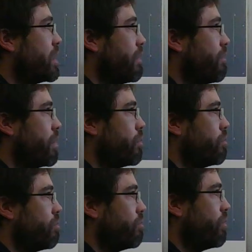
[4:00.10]
different
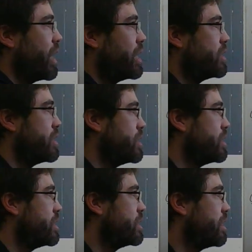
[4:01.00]

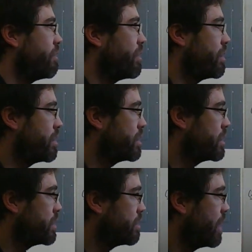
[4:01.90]
ranges, different
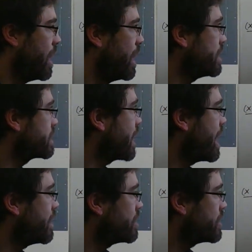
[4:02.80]

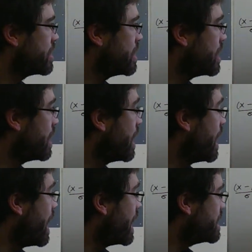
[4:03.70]
scales,
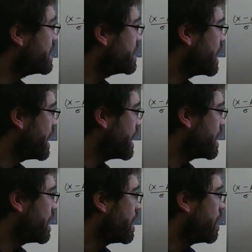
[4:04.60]
and see
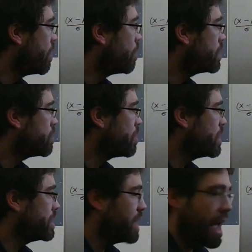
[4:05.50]
which
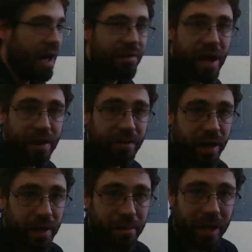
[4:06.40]
ones have higher
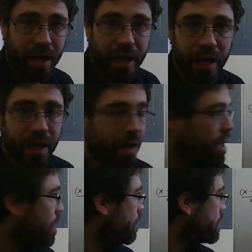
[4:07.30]
variability,
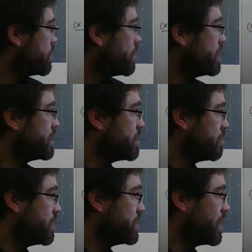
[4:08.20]
which ones
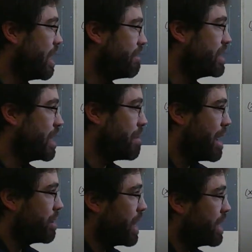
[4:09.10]
we still have the same
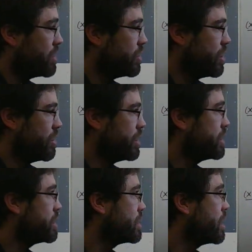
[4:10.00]
outliers, you
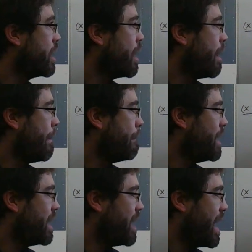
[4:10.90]
notice,
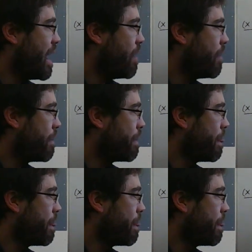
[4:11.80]
but now